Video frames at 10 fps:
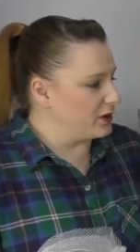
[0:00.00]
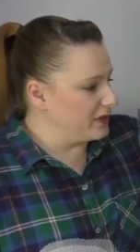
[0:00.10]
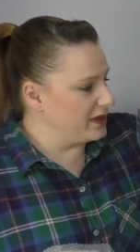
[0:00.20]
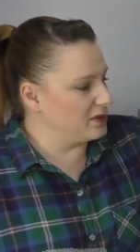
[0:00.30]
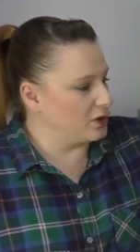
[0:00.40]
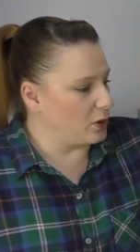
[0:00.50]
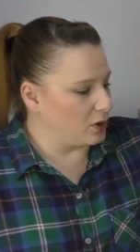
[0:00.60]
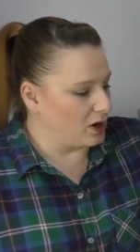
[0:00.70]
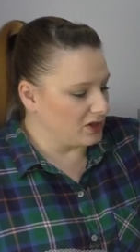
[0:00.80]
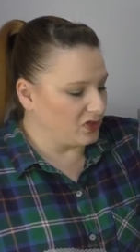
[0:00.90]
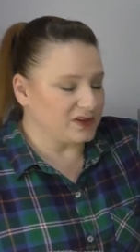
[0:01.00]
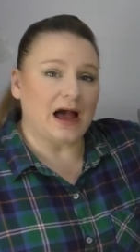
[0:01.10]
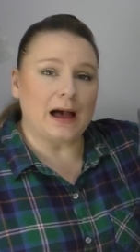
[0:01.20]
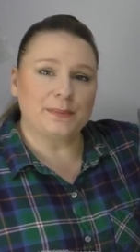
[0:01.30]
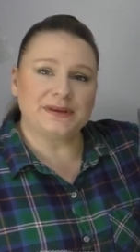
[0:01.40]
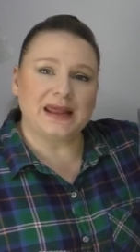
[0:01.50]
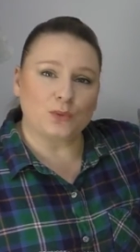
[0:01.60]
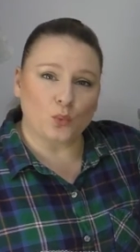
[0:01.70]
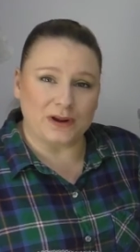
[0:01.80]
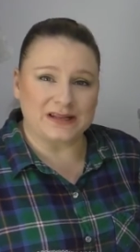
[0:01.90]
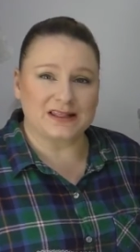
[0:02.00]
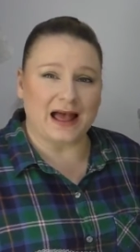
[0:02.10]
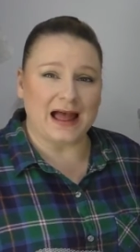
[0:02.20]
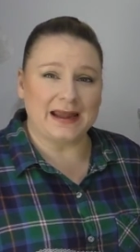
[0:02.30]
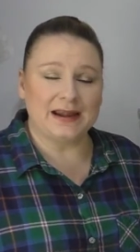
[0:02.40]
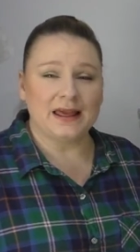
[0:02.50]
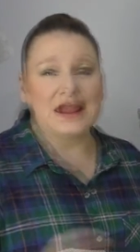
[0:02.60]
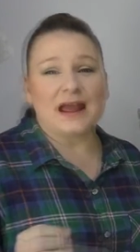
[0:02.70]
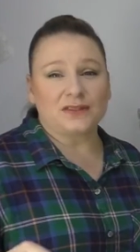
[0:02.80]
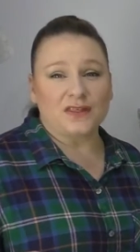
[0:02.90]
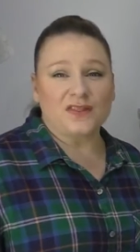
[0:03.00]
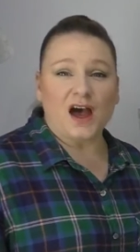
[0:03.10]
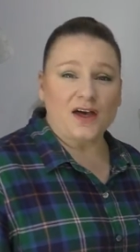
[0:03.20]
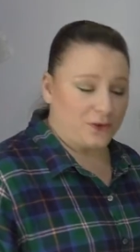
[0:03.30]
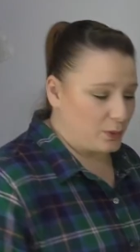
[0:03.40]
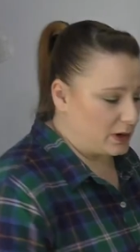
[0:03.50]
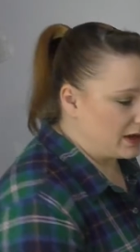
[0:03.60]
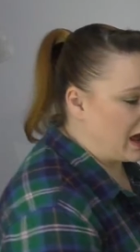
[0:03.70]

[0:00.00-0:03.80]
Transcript: of these to go across the top and down one side, and then the other one